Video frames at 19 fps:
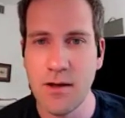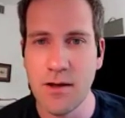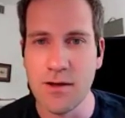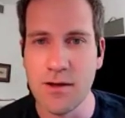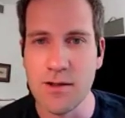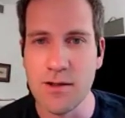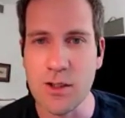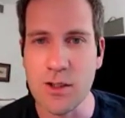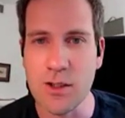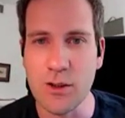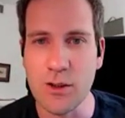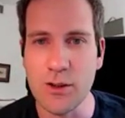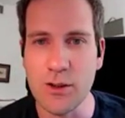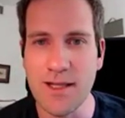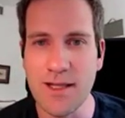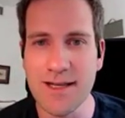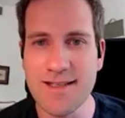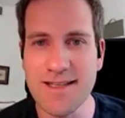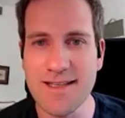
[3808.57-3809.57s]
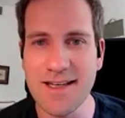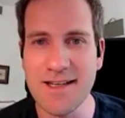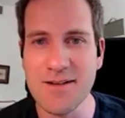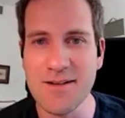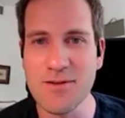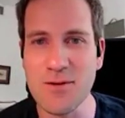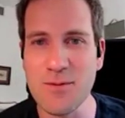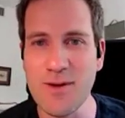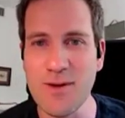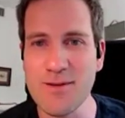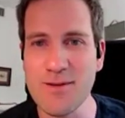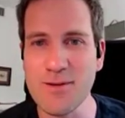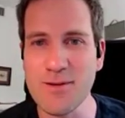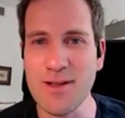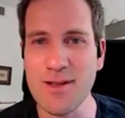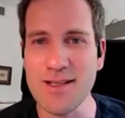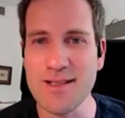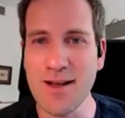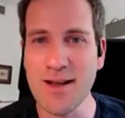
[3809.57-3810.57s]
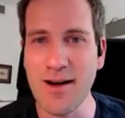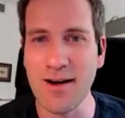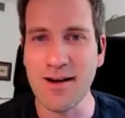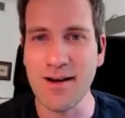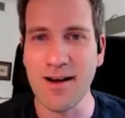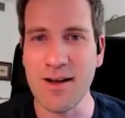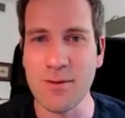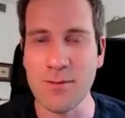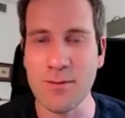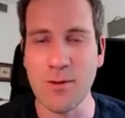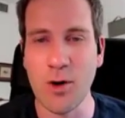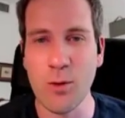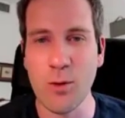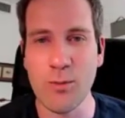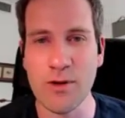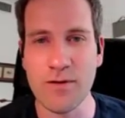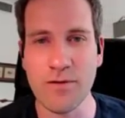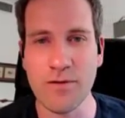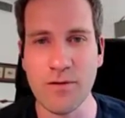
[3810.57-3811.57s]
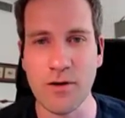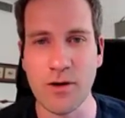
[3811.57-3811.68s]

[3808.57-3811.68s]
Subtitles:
So that's it for me for the talk. I'm open for